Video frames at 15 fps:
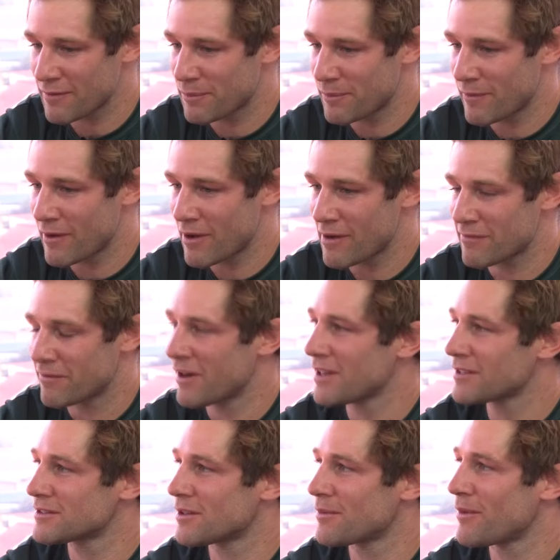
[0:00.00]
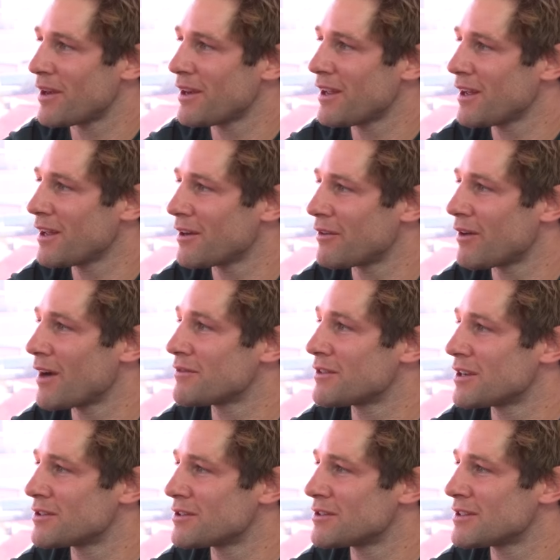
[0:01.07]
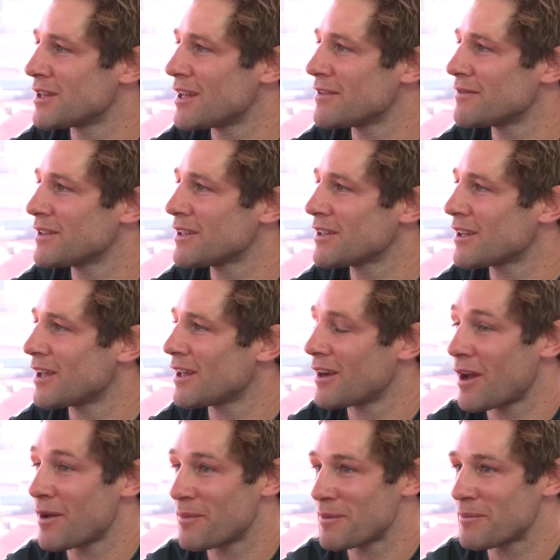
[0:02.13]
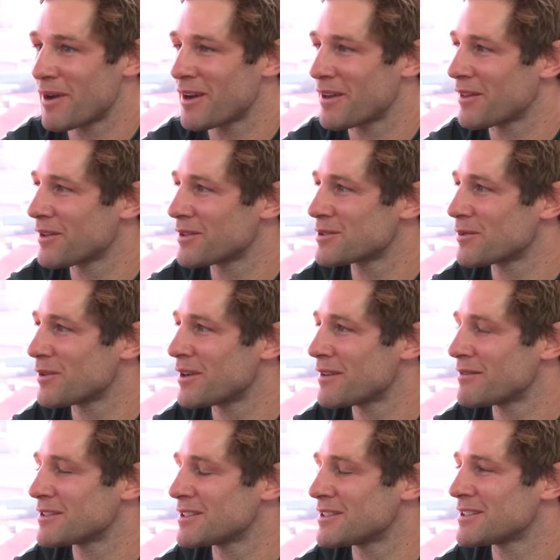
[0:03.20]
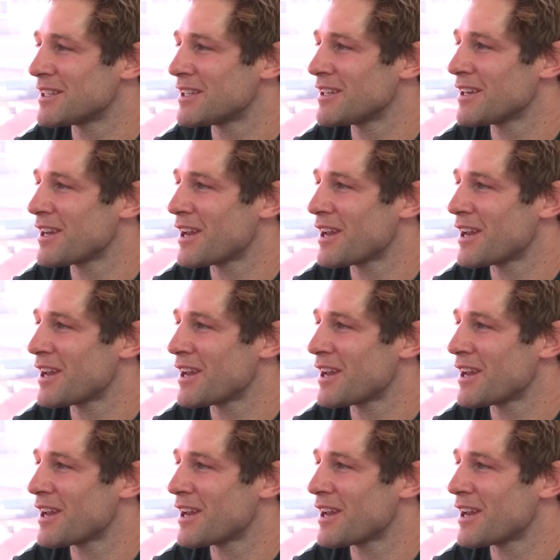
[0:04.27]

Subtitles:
of France on Monday and arrived here Tuesday evening, and I've been part of the squad ever since then.